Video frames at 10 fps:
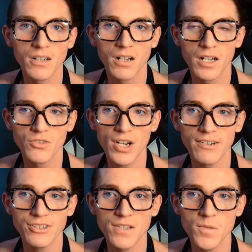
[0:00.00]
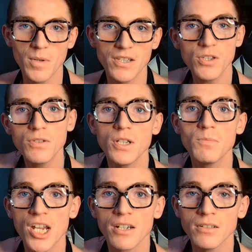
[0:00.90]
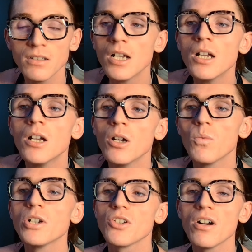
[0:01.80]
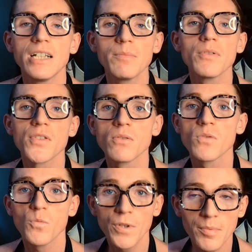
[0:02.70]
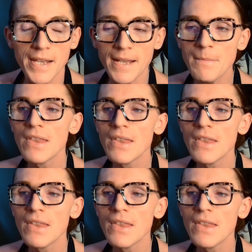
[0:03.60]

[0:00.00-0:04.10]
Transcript: on TravyJ's Space YouTube channel, which all episodes will be.